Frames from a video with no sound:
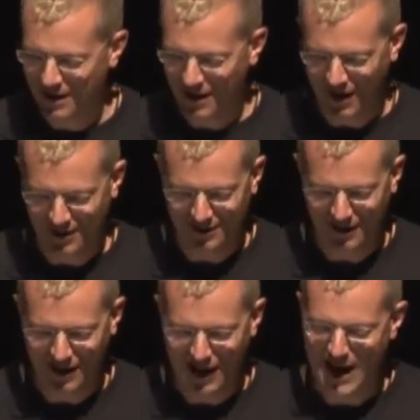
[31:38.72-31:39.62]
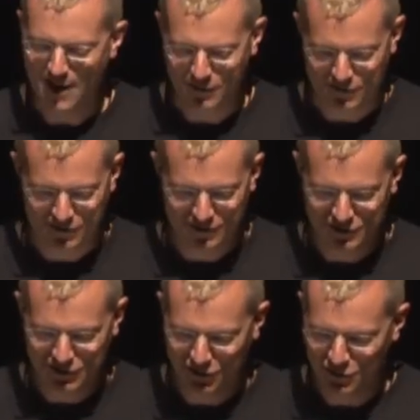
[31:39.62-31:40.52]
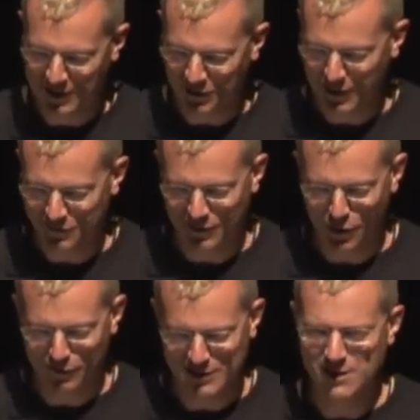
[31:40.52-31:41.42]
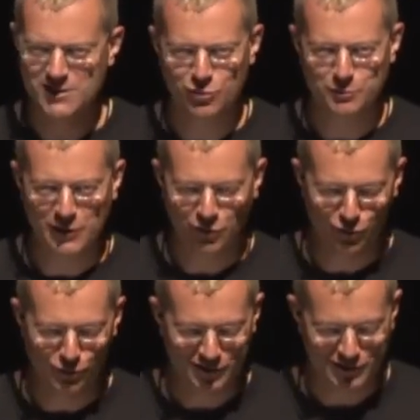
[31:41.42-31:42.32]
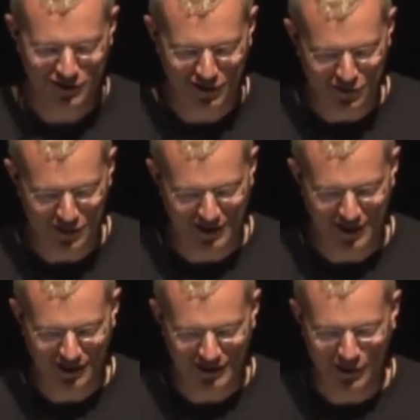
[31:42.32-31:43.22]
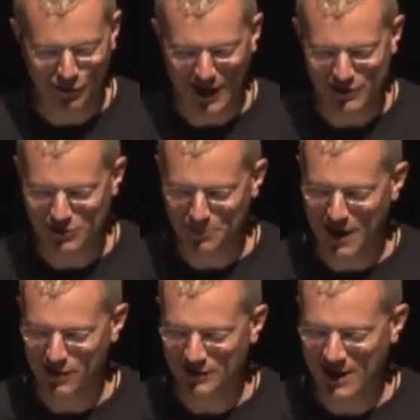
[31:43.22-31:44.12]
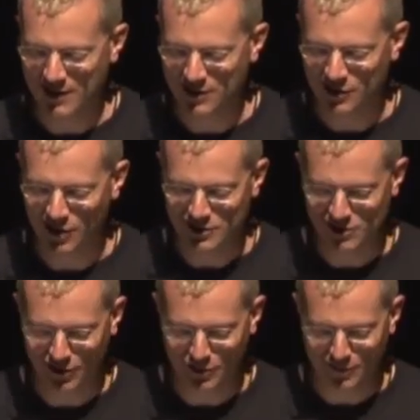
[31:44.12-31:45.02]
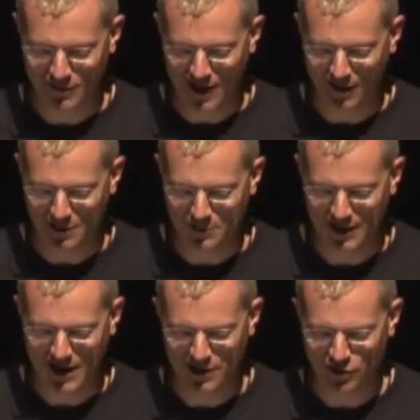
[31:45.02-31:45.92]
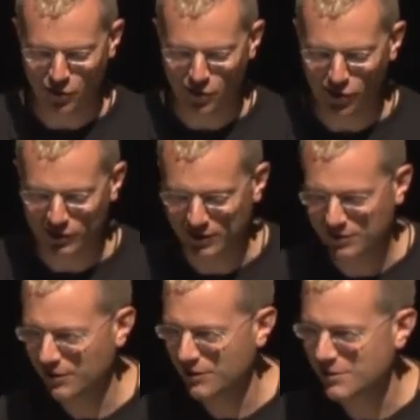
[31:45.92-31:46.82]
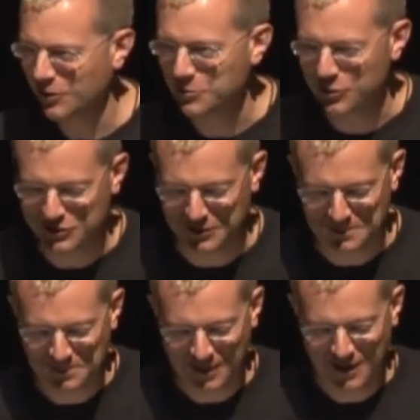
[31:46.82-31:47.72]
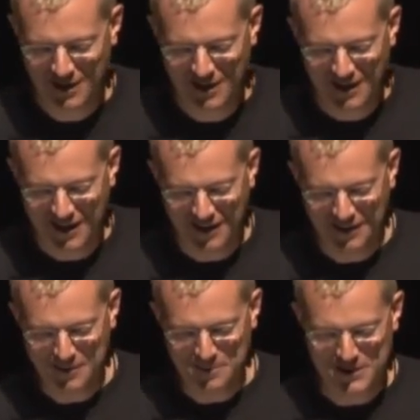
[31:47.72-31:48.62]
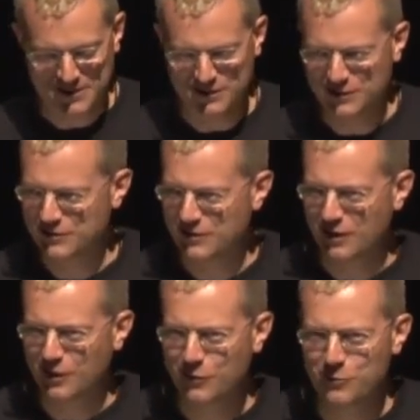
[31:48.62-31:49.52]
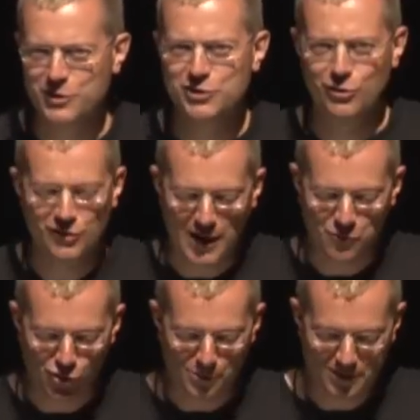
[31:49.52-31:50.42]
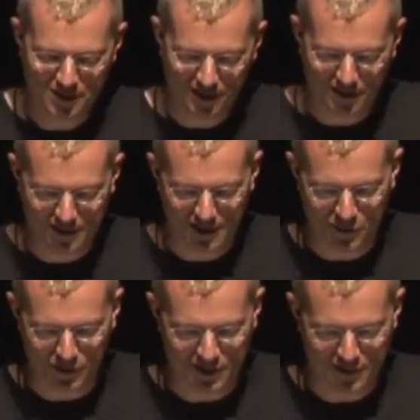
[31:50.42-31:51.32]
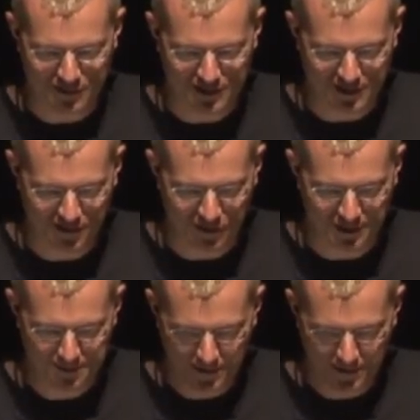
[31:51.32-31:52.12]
And I have to show you one quick video of this because it would be cruel to show you a liquid nitrogen-powered cannon and not show you it firing a beer can at a wall in slow motion. This is from the show Time Warp that I worked on for Discovery.